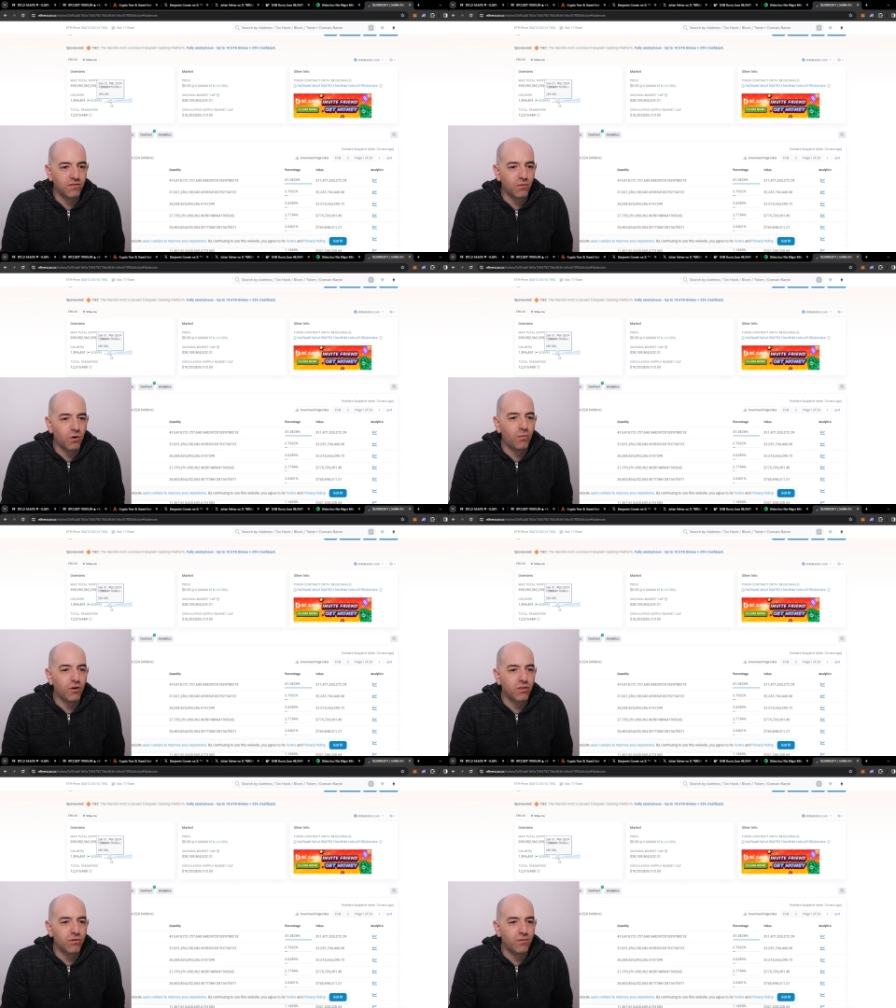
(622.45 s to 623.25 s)
from
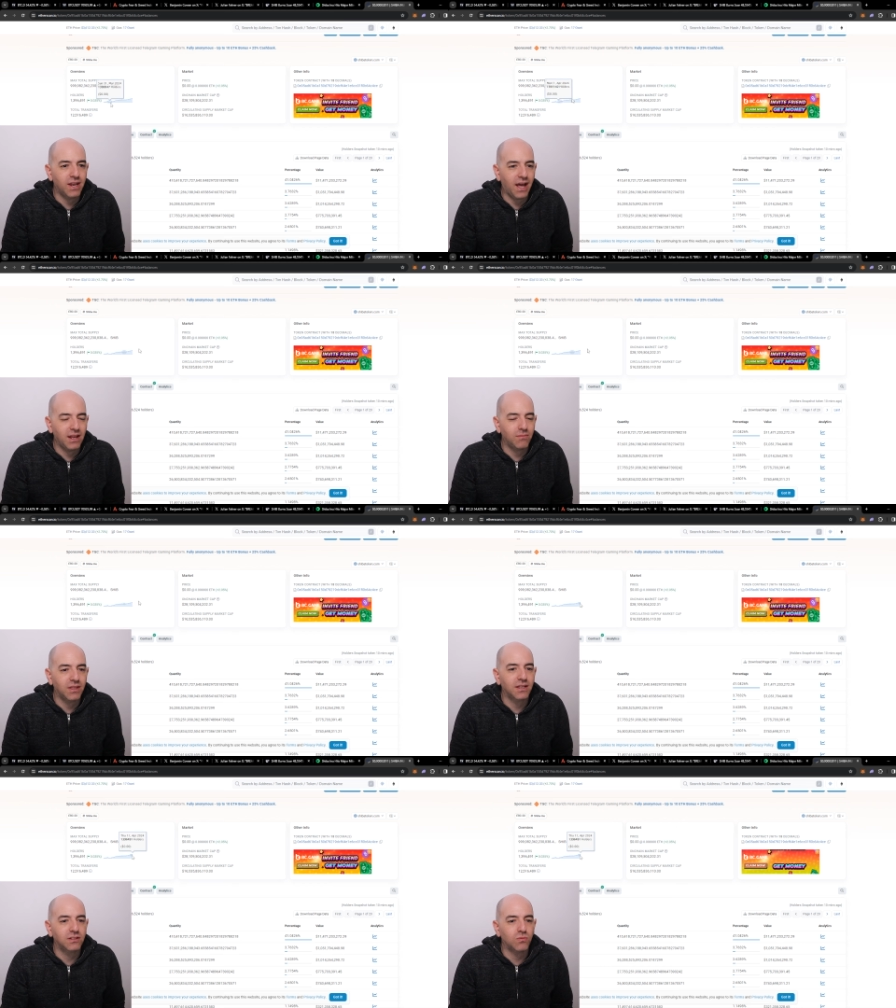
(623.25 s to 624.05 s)
1.39
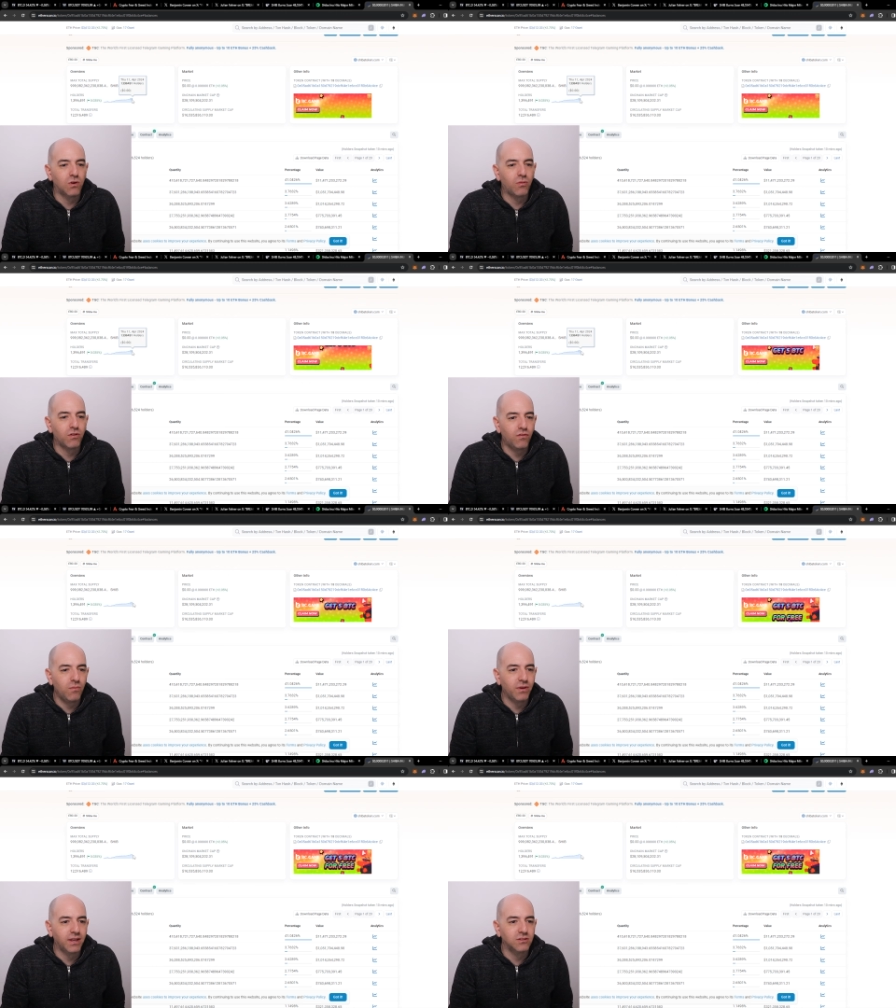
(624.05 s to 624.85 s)
million to 1.4
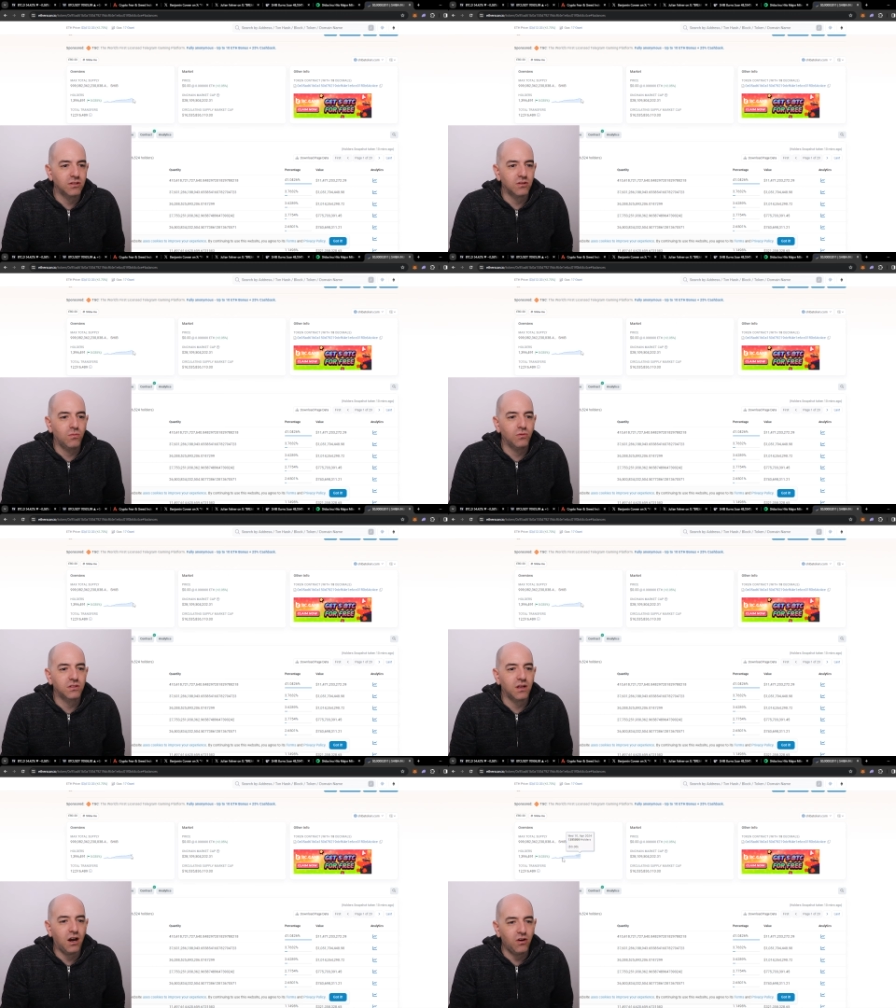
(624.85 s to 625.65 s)
million. So that's almost
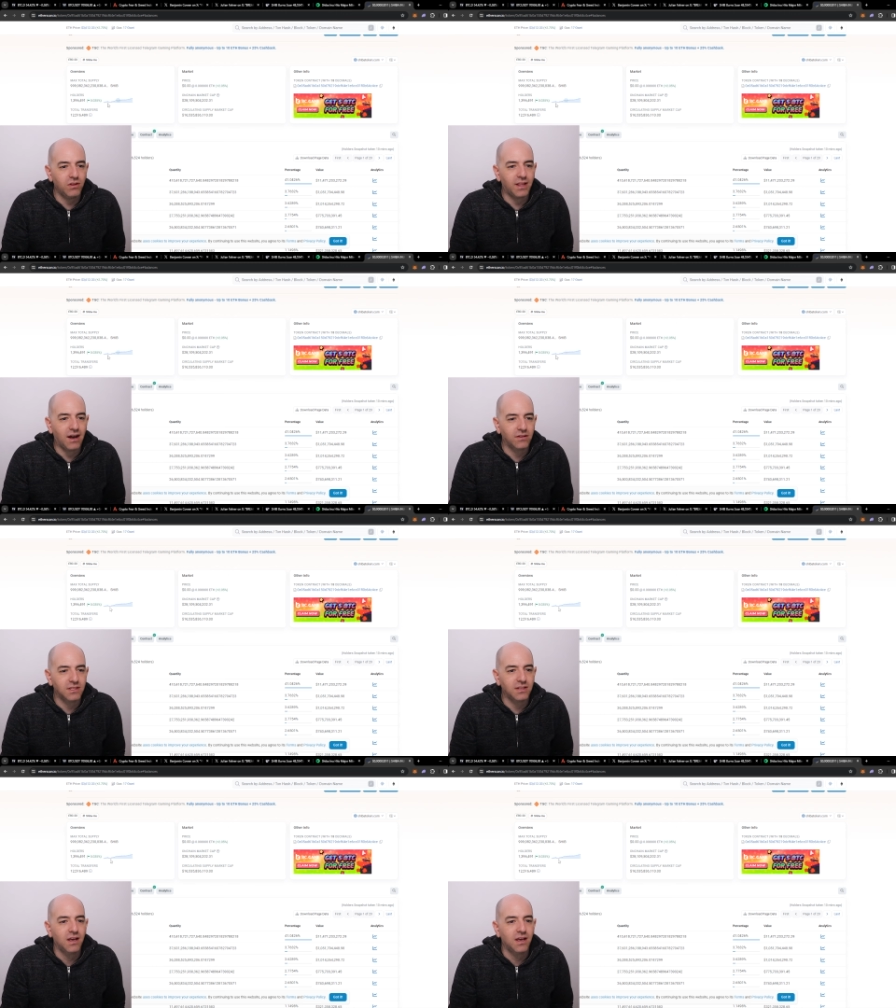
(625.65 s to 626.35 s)
100,000